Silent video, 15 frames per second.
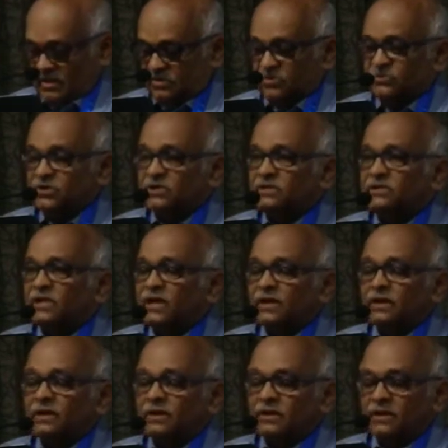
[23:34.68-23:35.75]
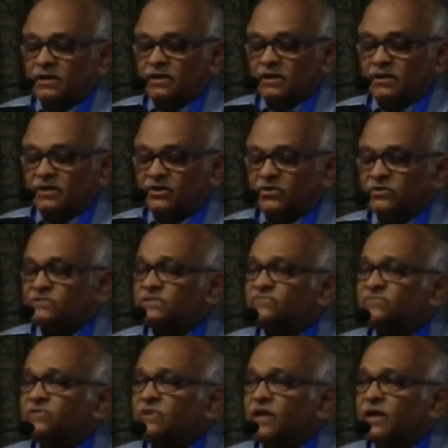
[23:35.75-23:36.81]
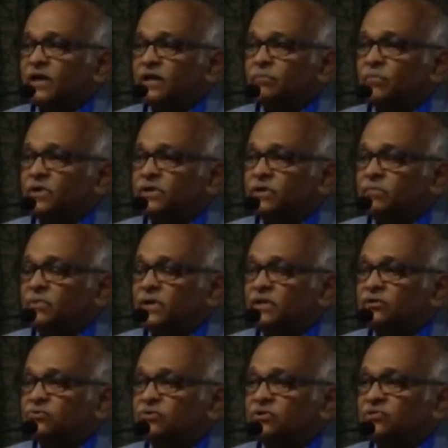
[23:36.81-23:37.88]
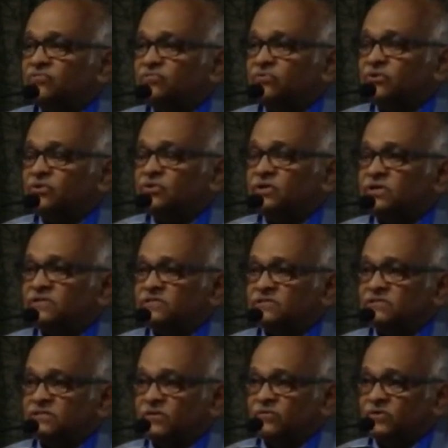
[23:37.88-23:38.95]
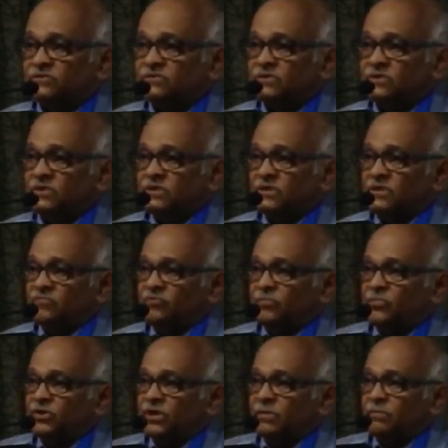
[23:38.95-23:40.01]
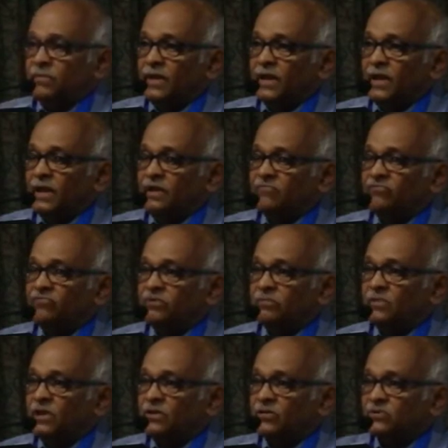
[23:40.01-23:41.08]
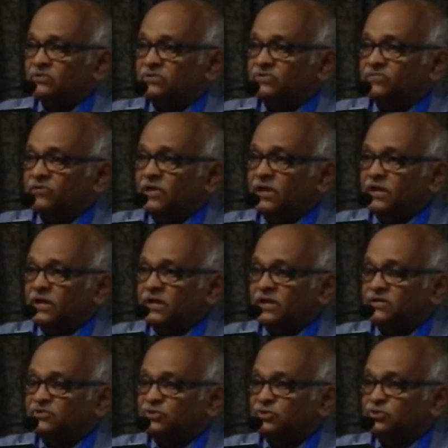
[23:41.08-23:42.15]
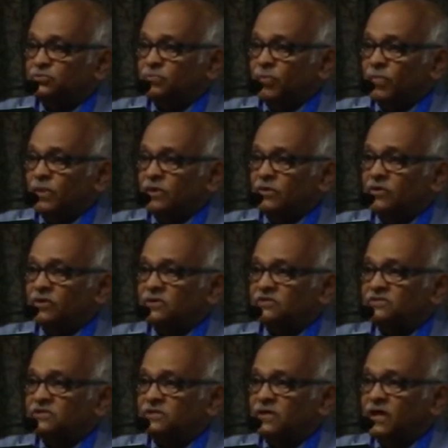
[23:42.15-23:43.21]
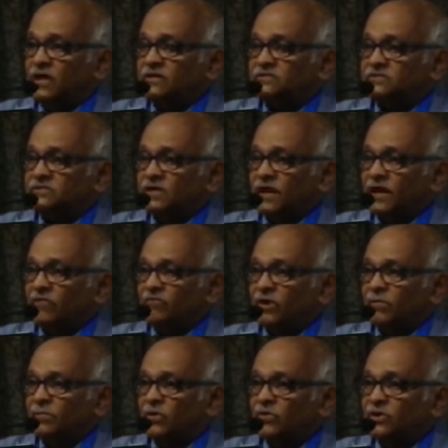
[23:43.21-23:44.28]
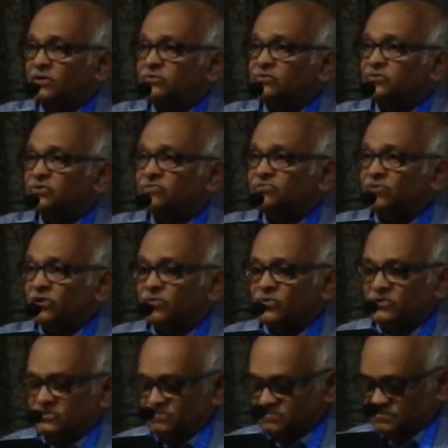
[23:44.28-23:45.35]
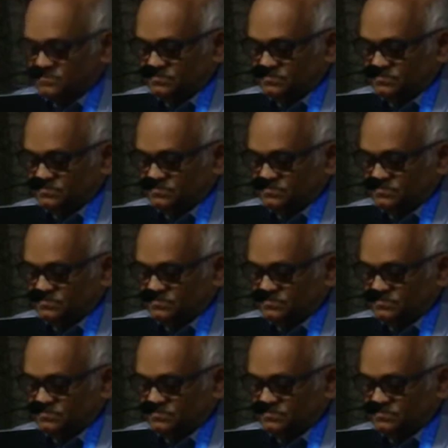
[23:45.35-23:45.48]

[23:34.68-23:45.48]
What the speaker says: Not only that, Drosophila can multiply in 24 to 36 hours. If you put a male and female Drosophila in a test tube, you can see the eggs have come out in 24 hours.